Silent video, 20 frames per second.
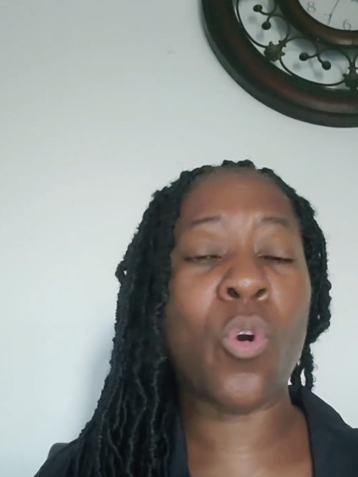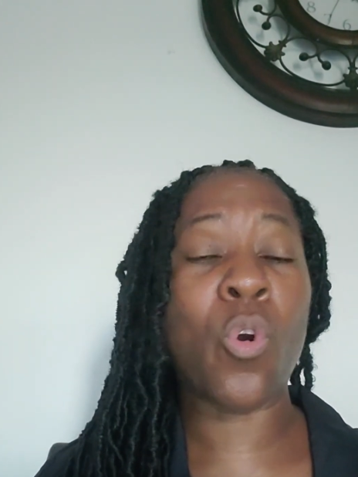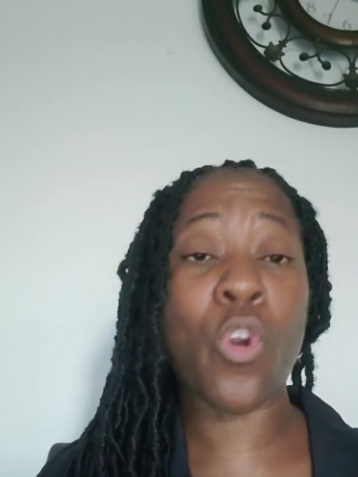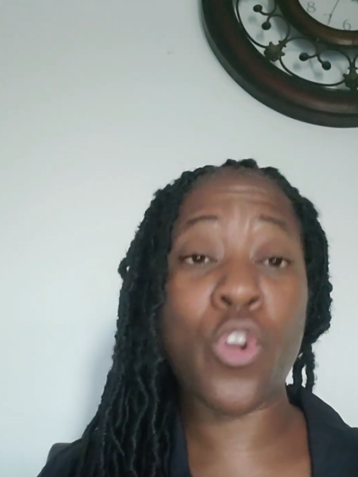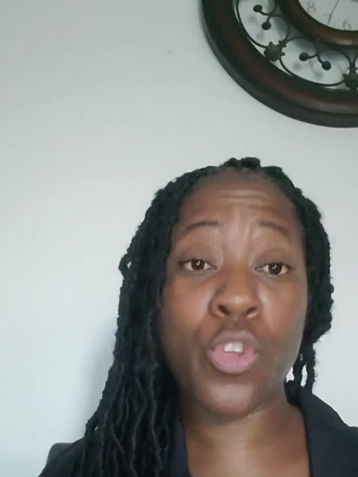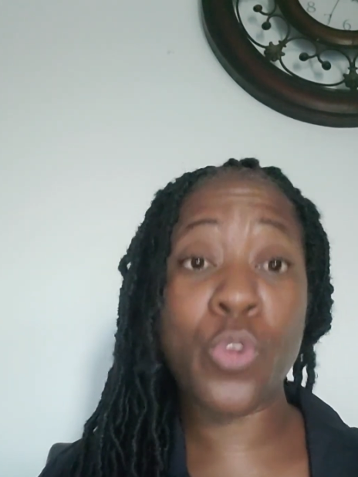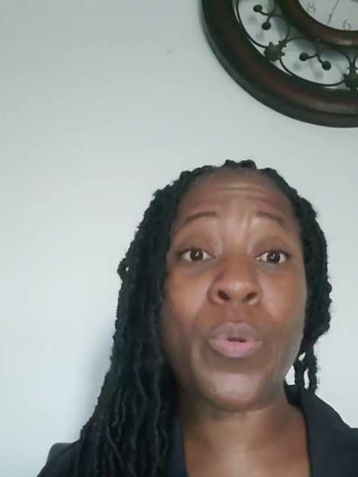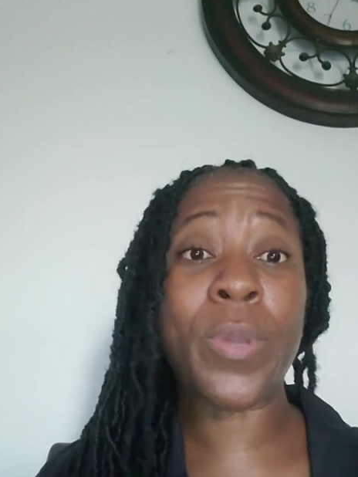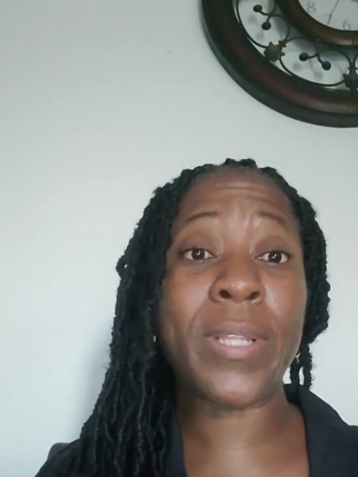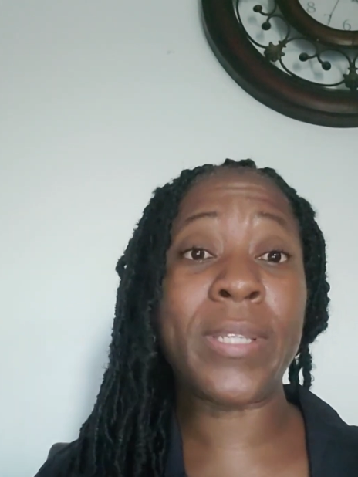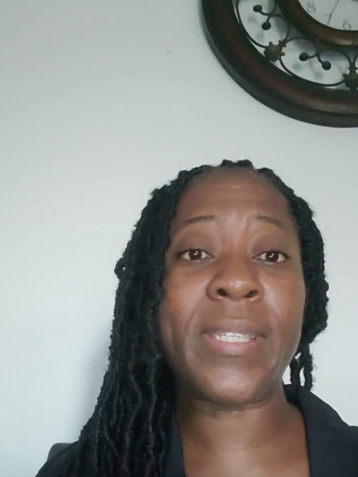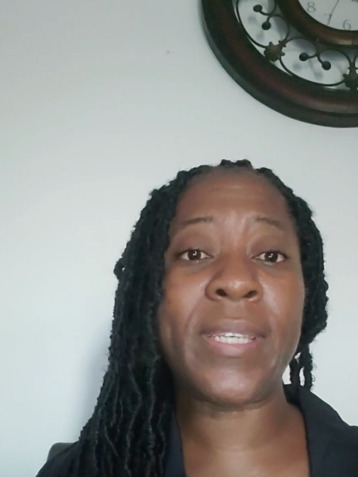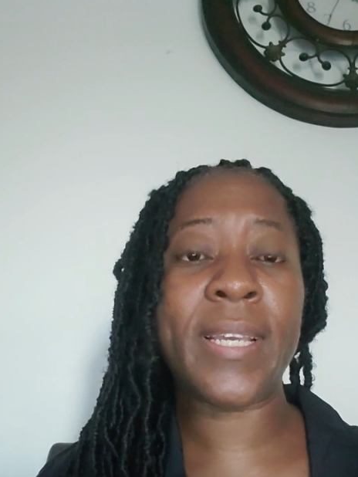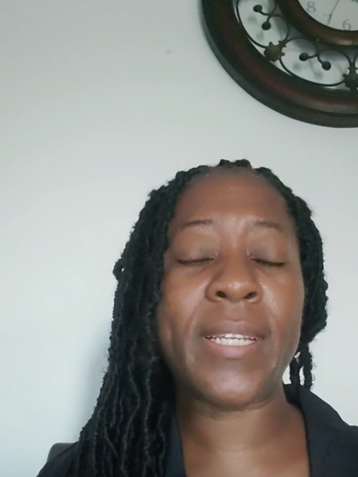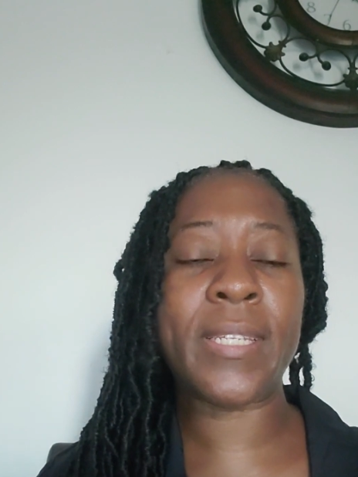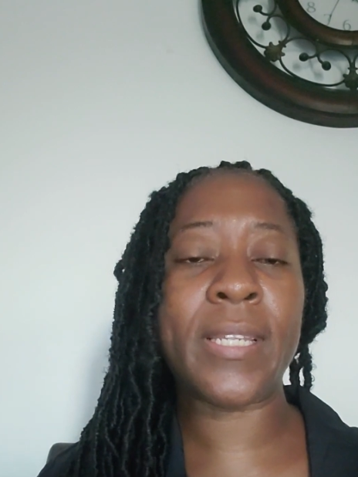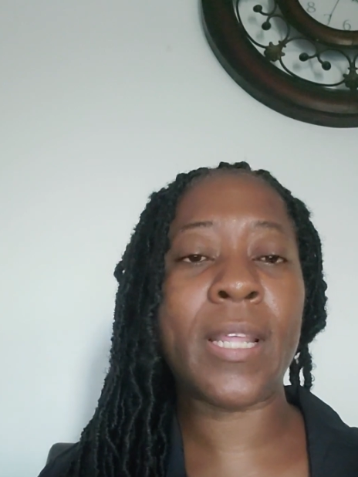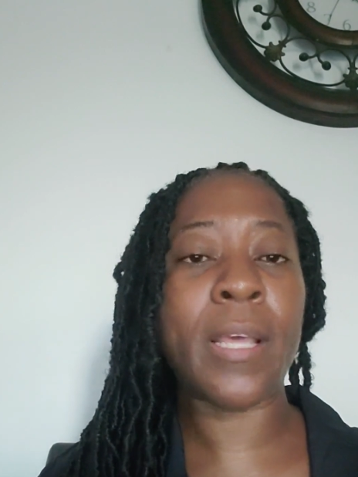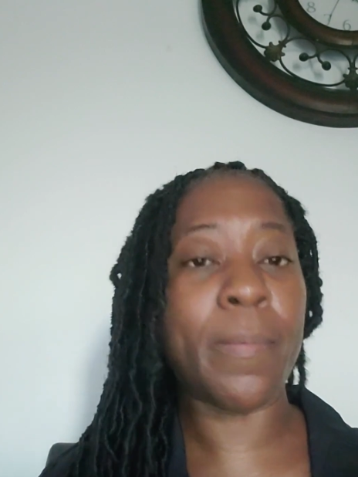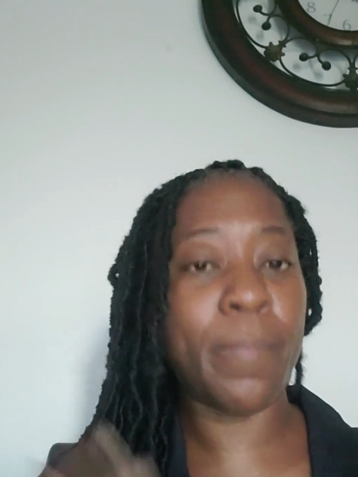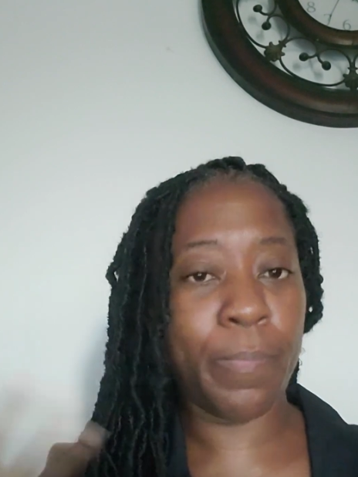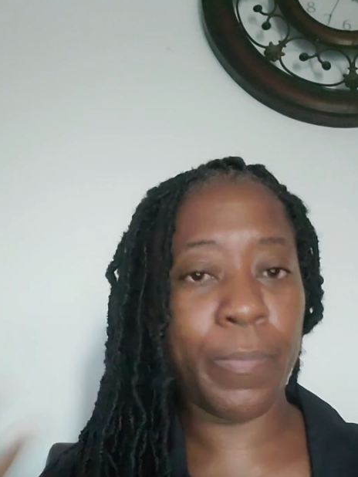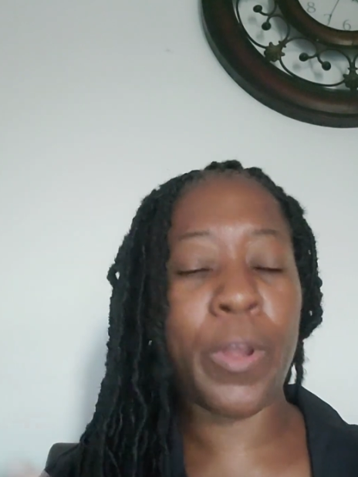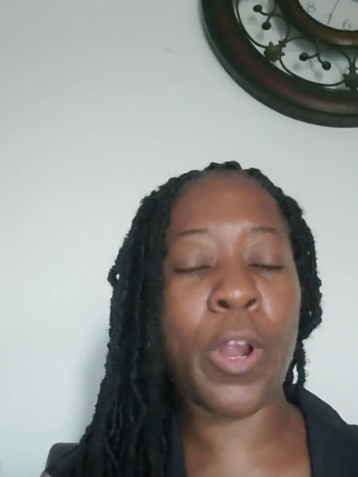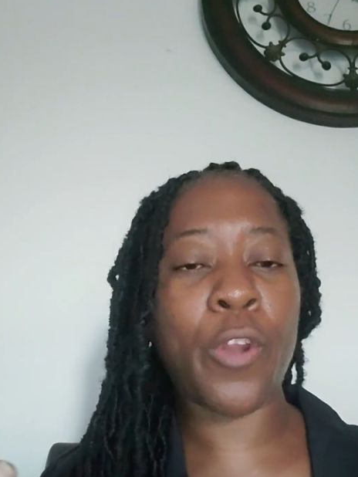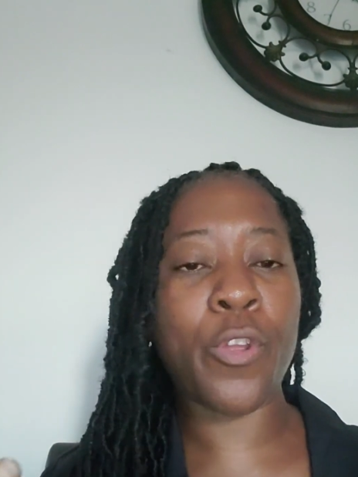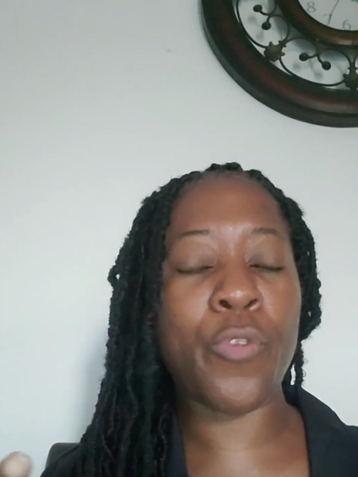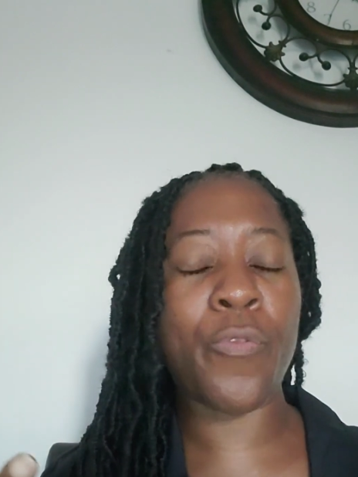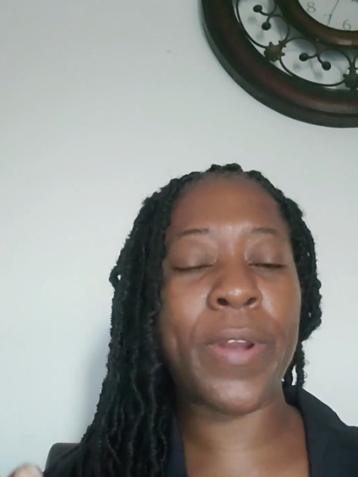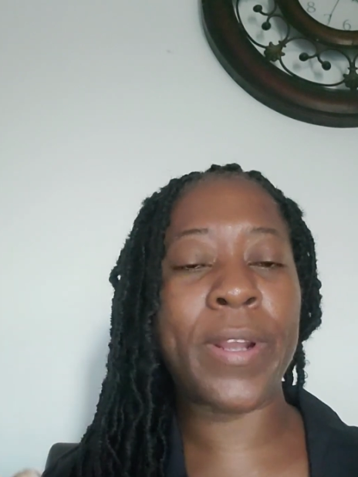or you can say to them,
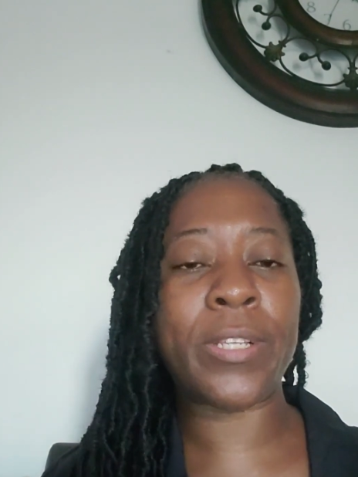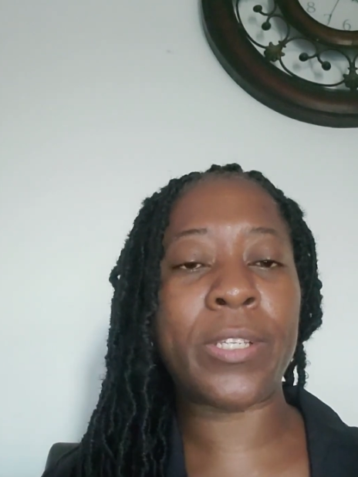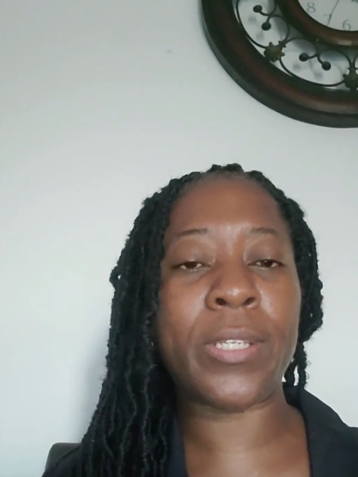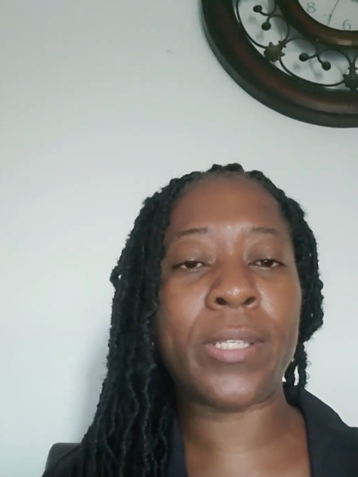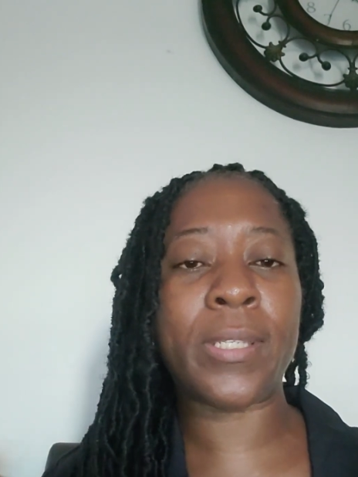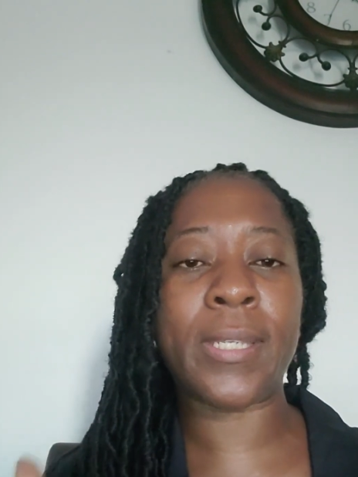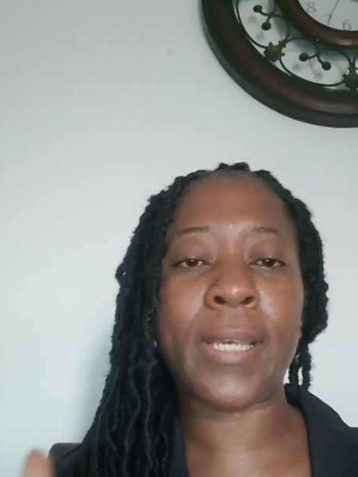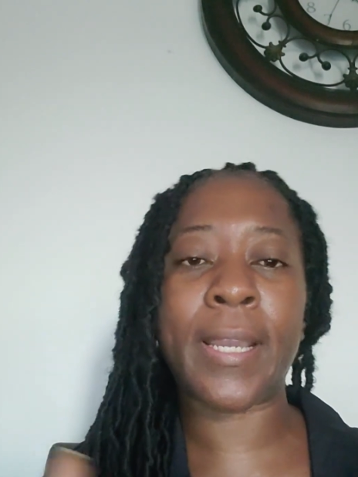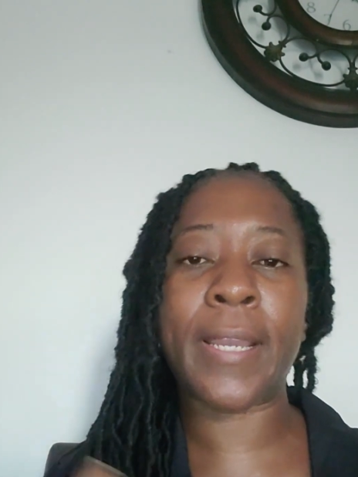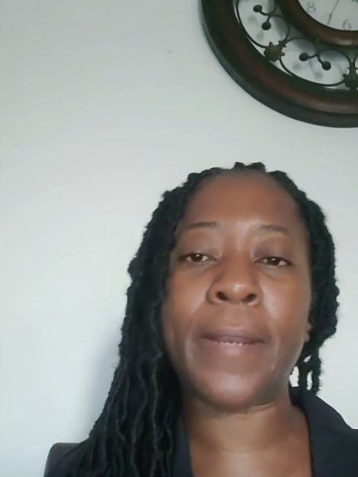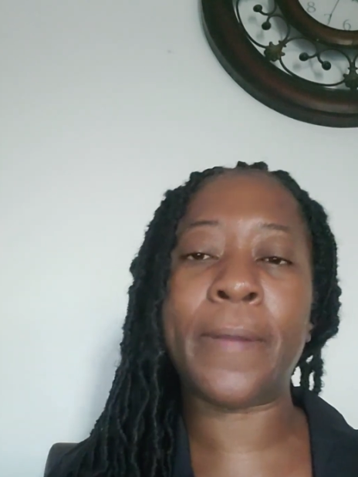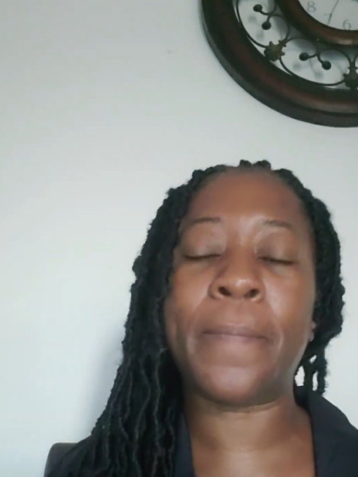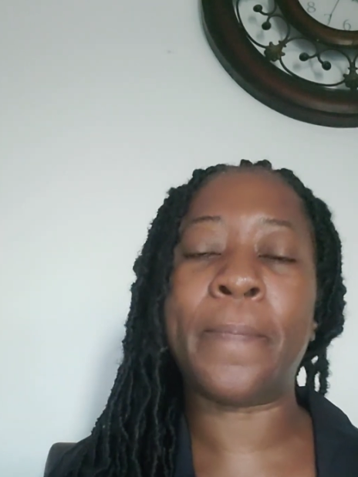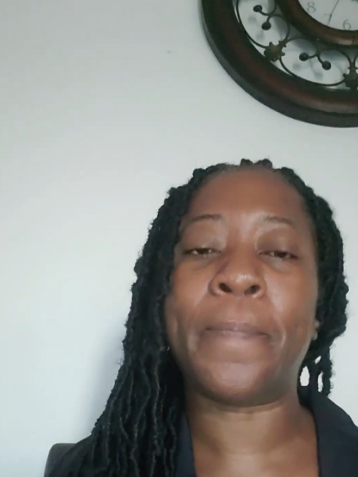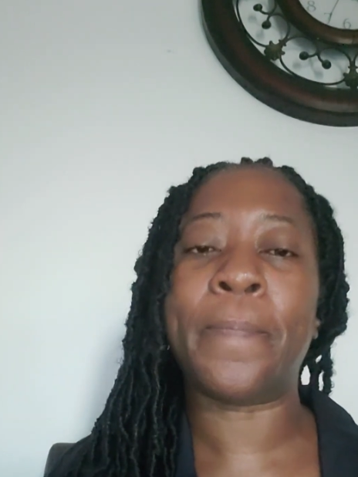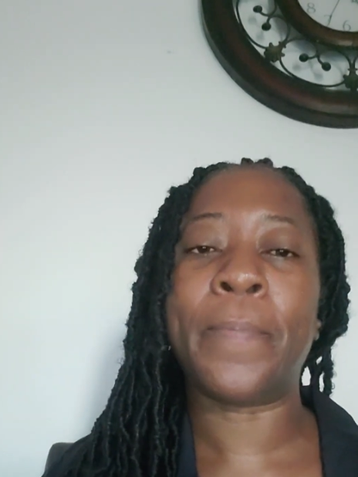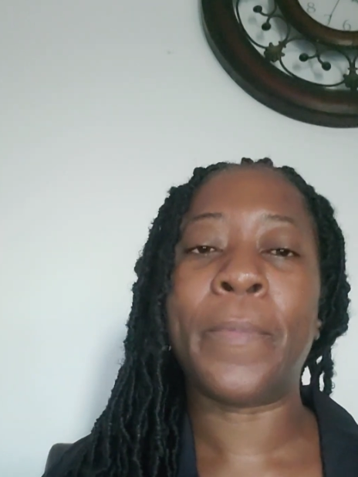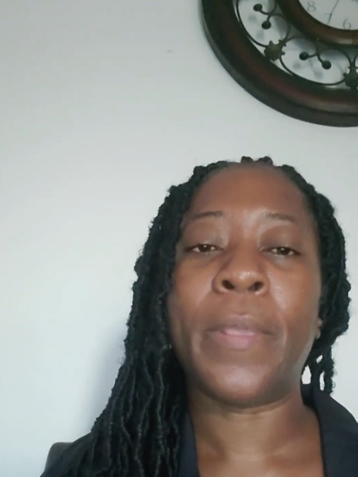"Are you ready to sign?"